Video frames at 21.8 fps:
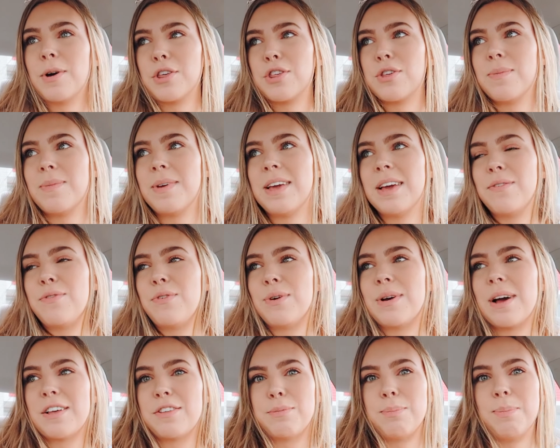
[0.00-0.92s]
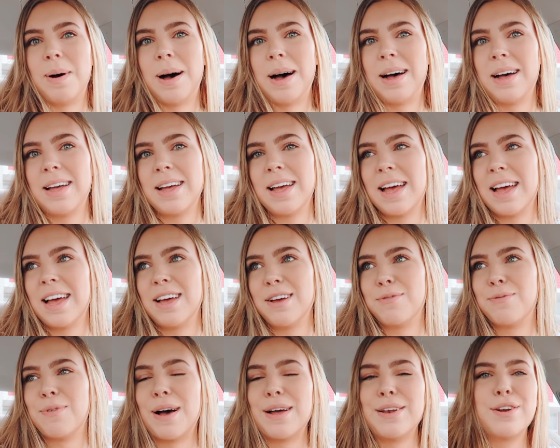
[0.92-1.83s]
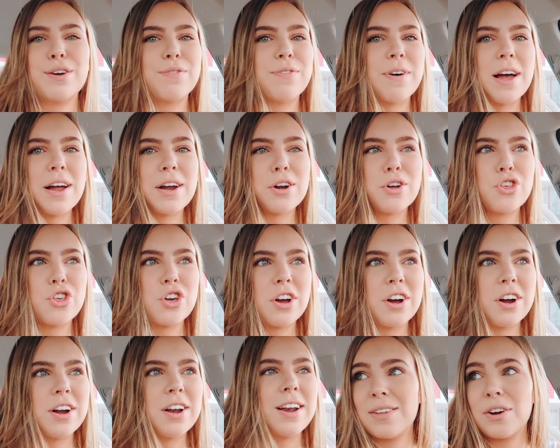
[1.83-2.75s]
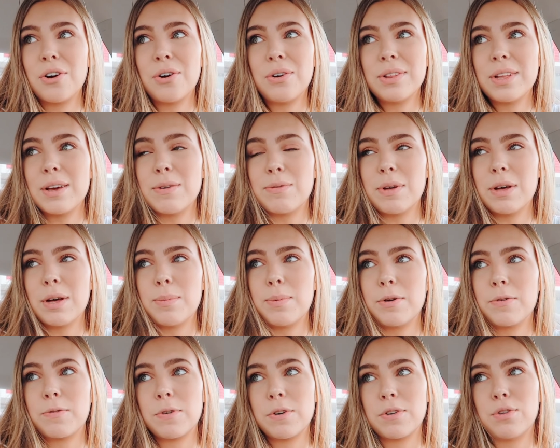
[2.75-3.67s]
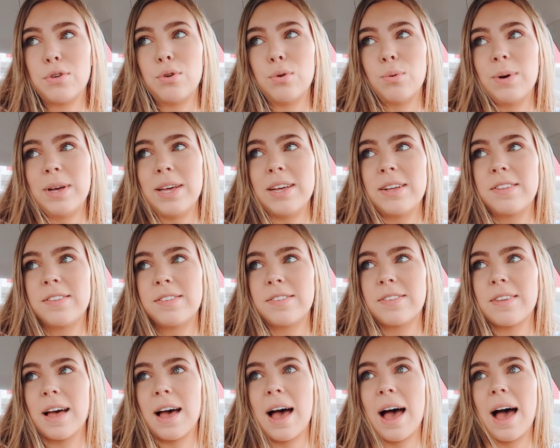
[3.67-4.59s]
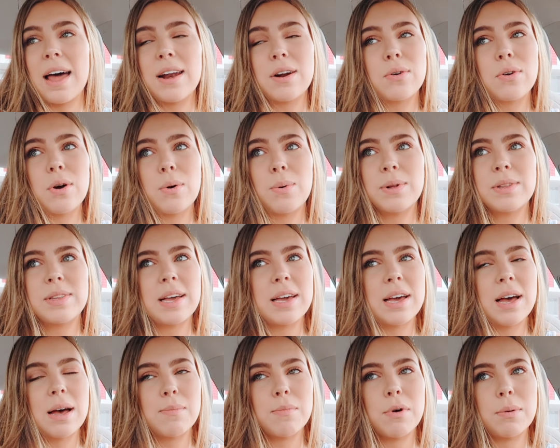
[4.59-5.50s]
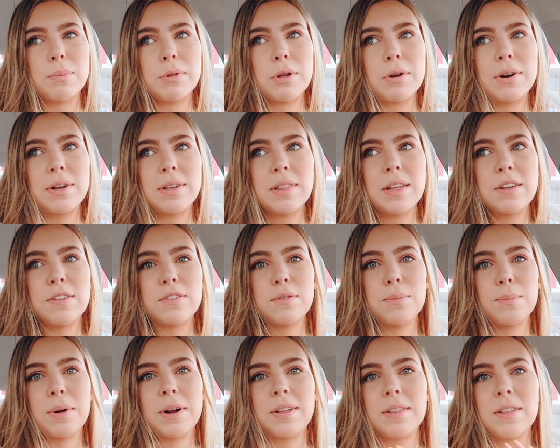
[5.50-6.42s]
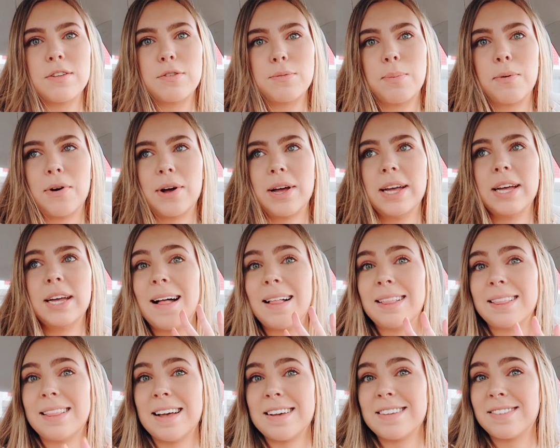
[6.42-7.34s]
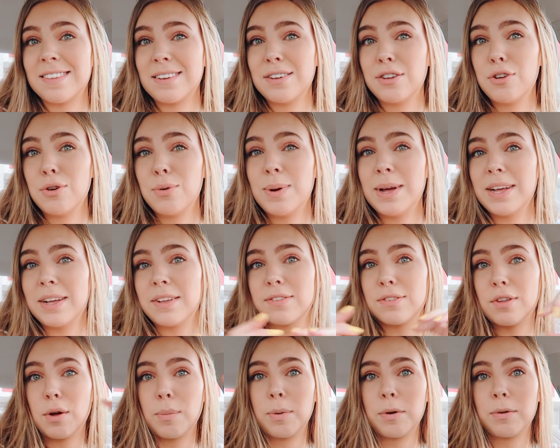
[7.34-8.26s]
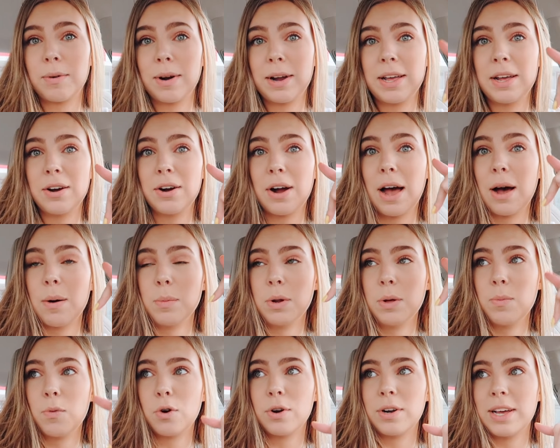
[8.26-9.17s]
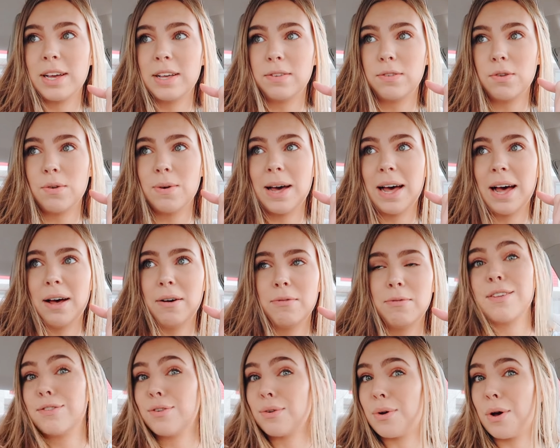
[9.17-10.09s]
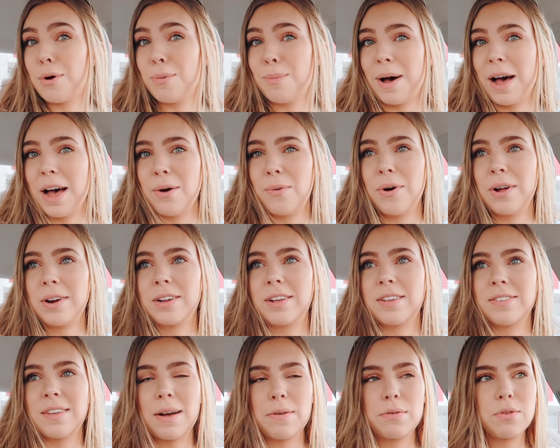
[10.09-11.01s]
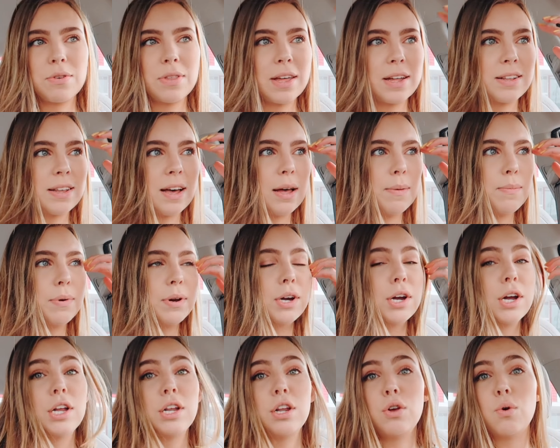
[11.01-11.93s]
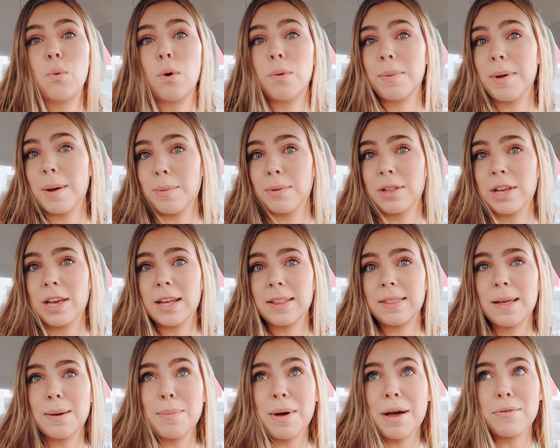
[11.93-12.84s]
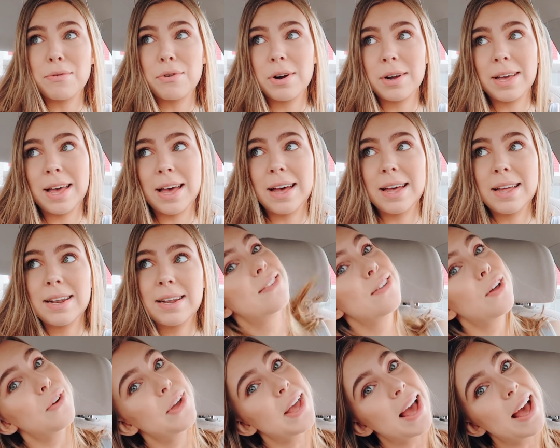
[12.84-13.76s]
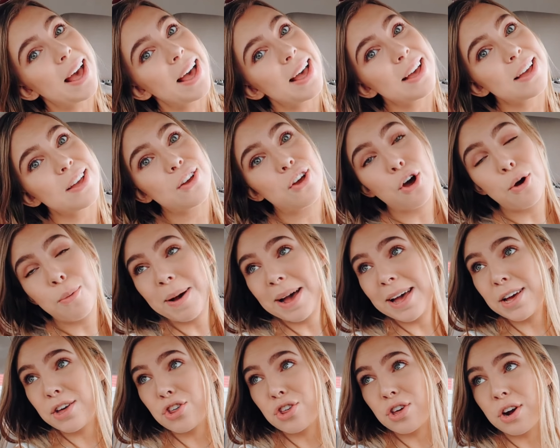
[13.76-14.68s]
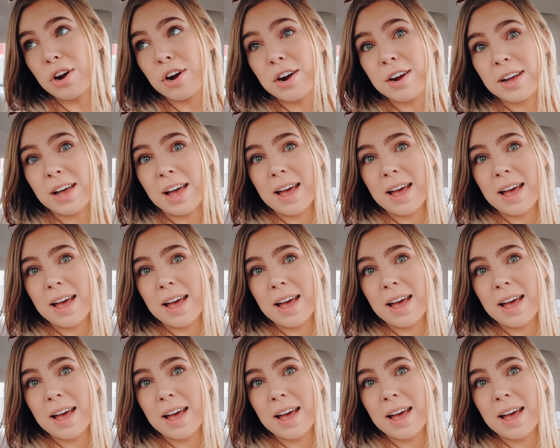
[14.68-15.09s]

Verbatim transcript: much to me if you guys bought a Find Your Fire shirt. They're only available for two weeks. I don't know what date I'm uploading this, but at this point, less than two weeks. I'll put right here how many more days you have. So go buy one because after that time period, you won't be able to get them ever again. So yeah, go buy a shirt.